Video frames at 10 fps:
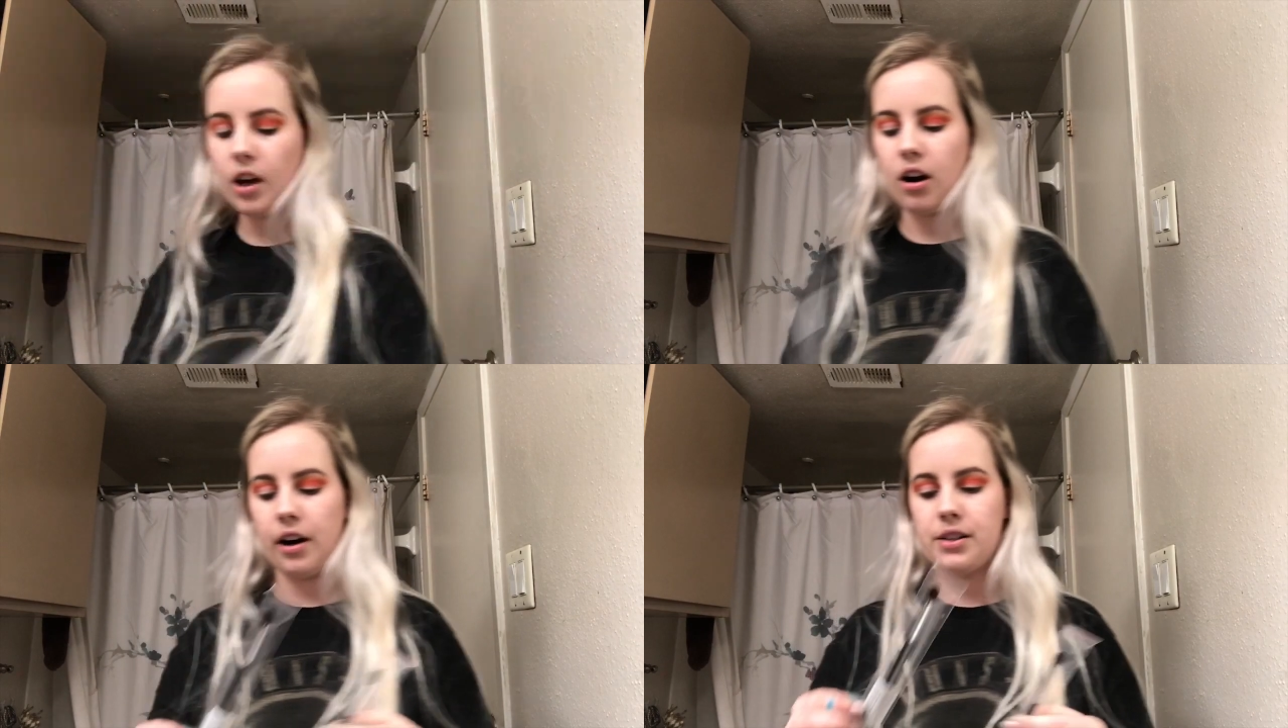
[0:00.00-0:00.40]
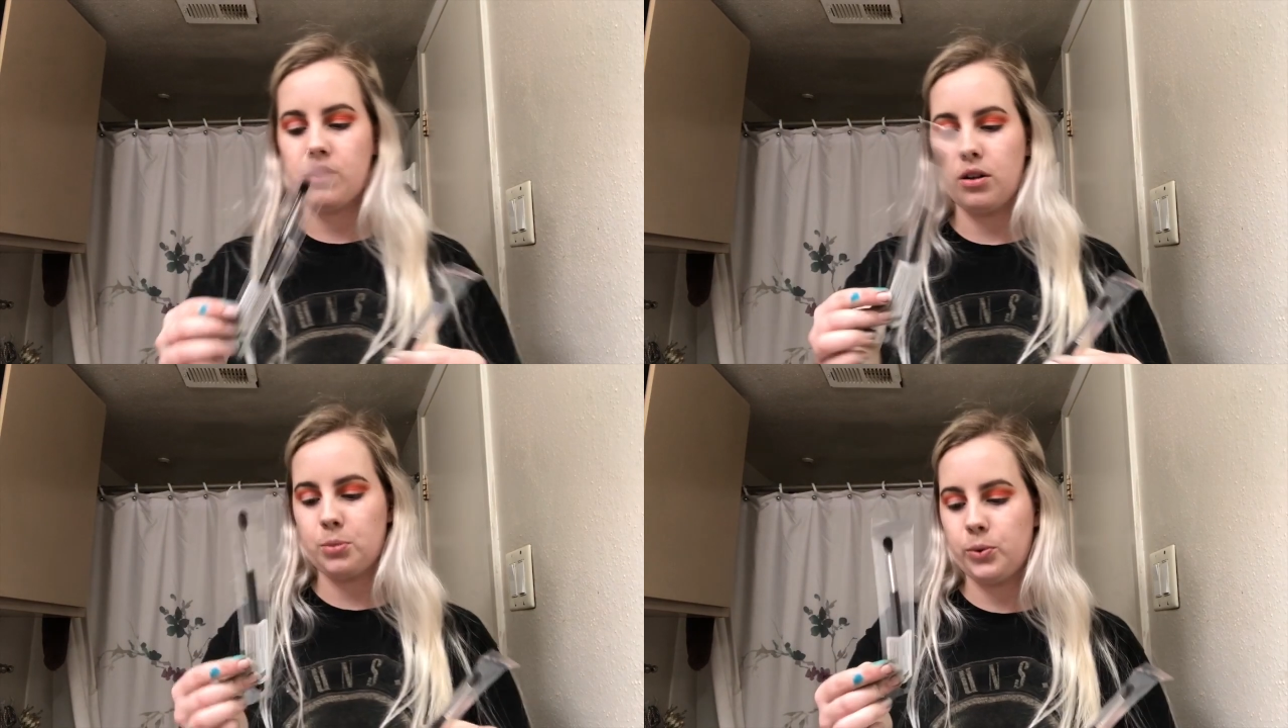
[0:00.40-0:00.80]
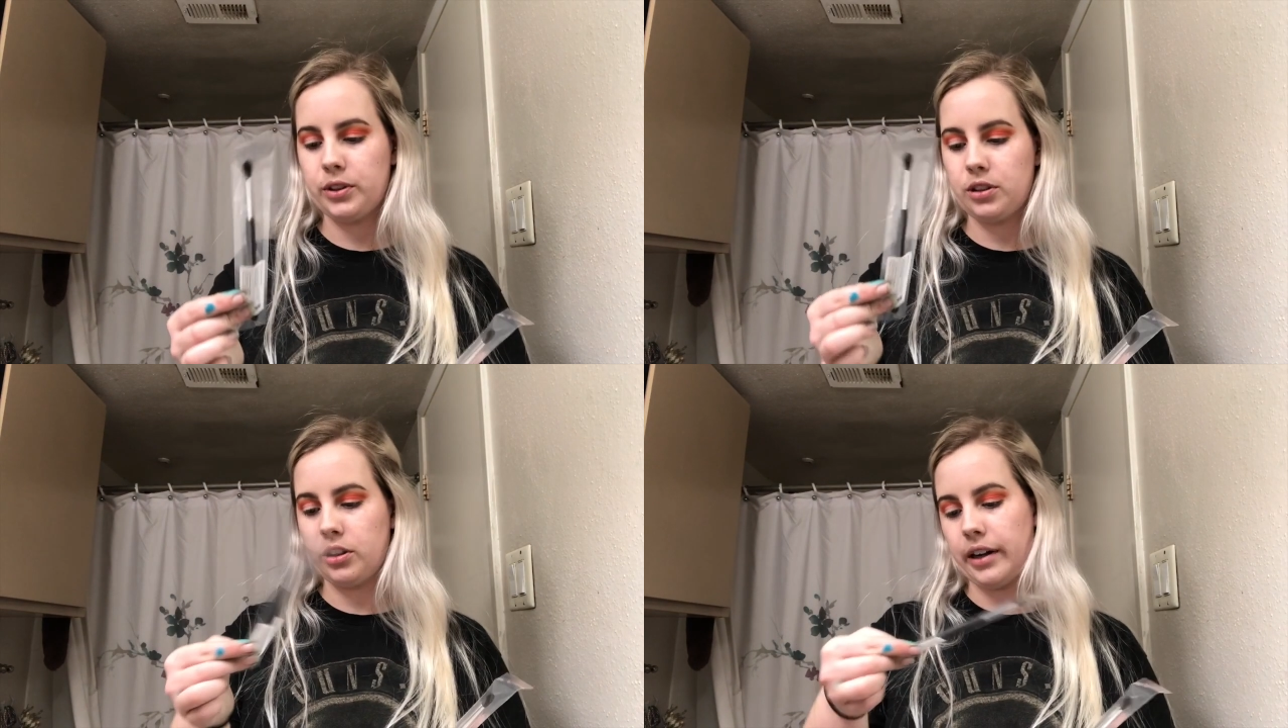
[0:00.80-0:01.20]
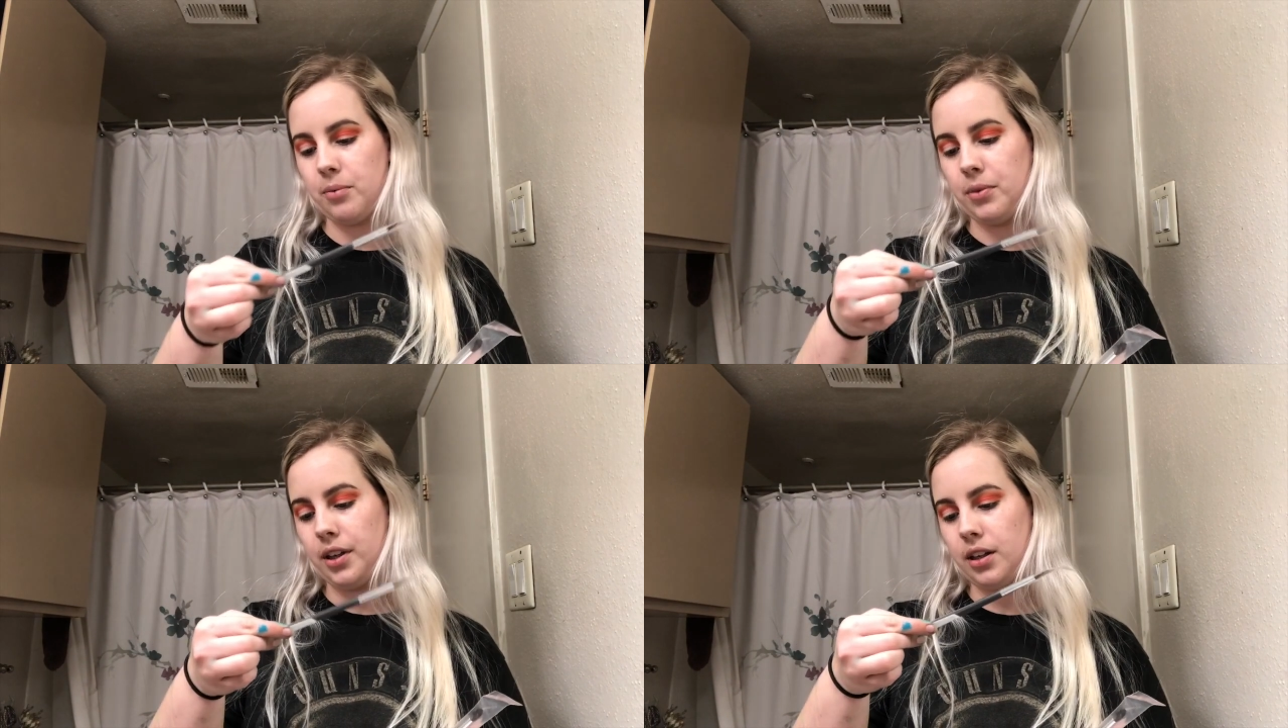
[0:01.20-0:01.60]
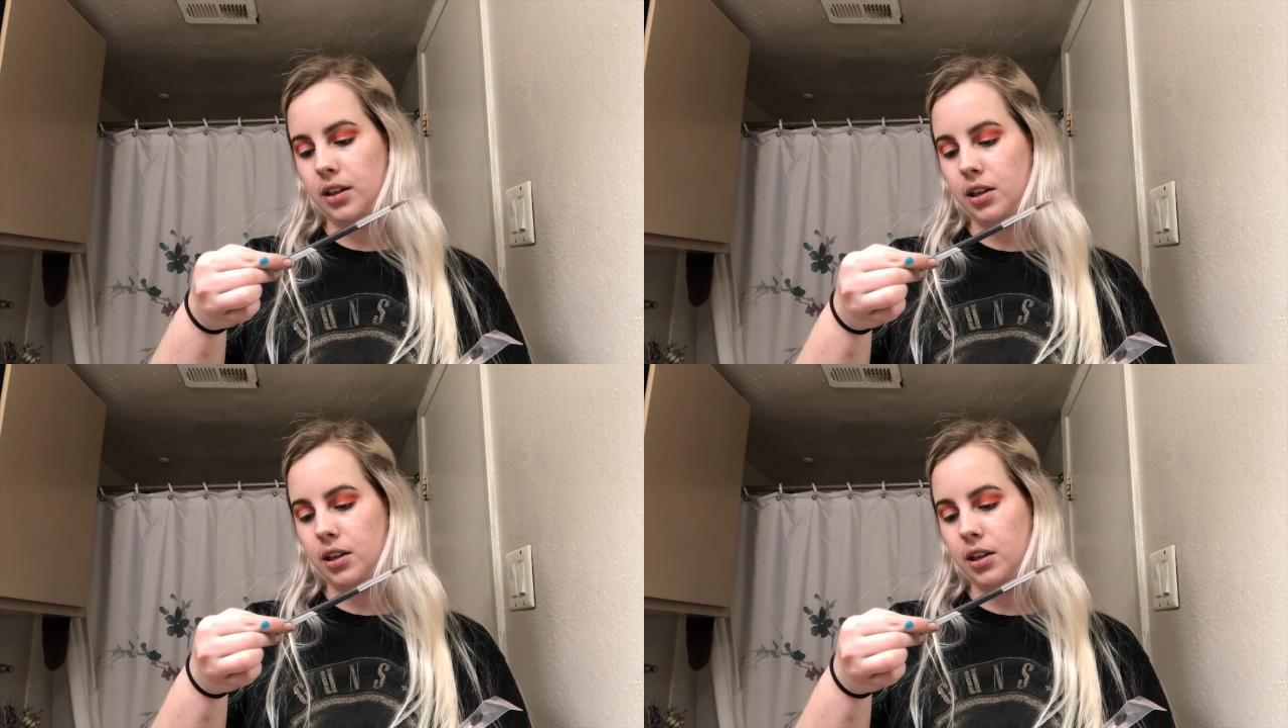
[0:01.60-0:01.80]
Alright, so I'm going to grab the